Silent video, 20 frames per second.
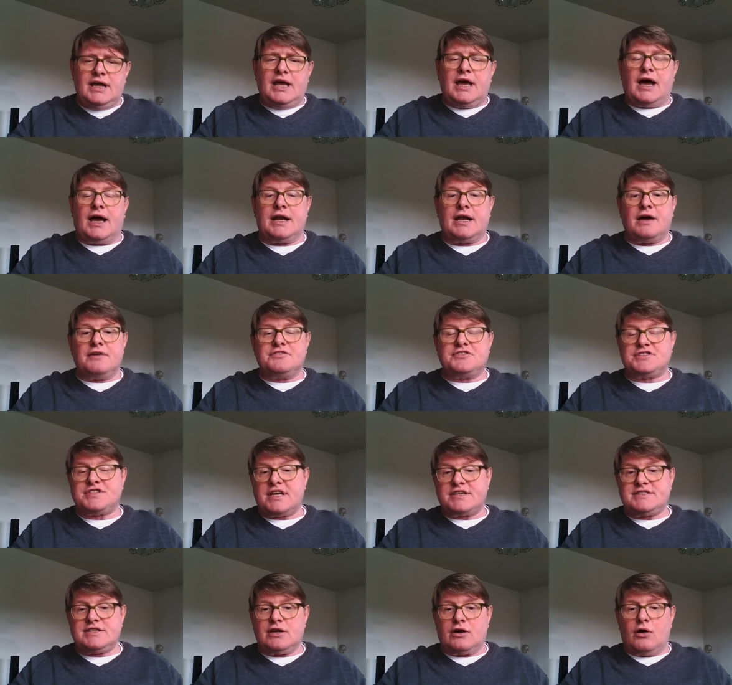And I've
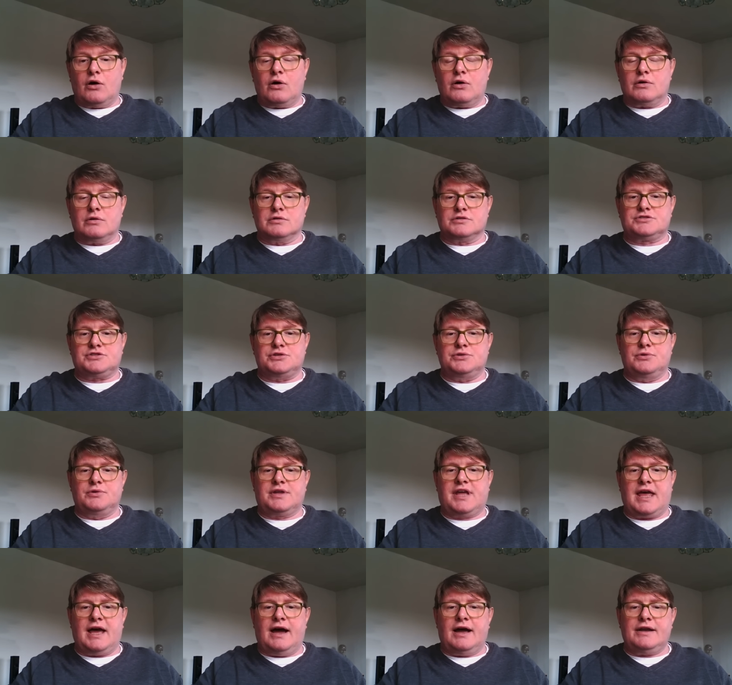set it all to
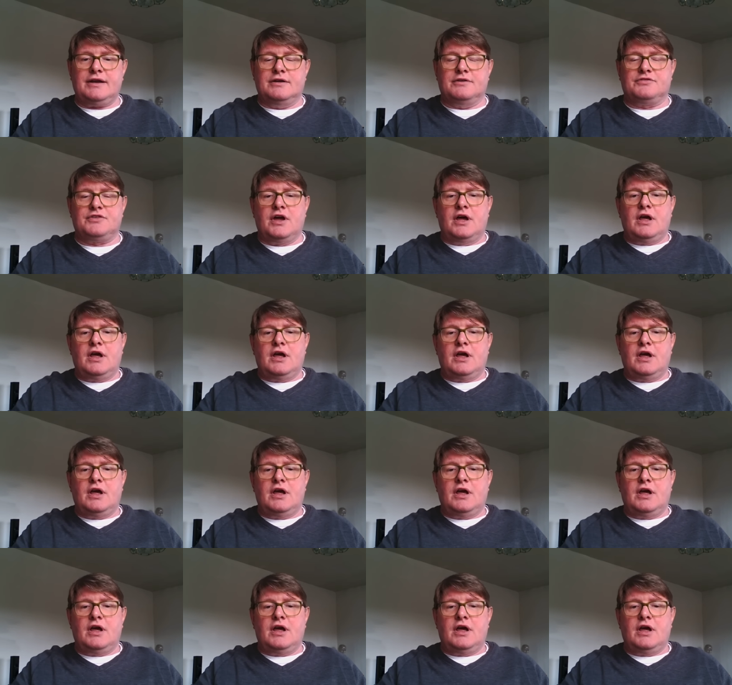kind of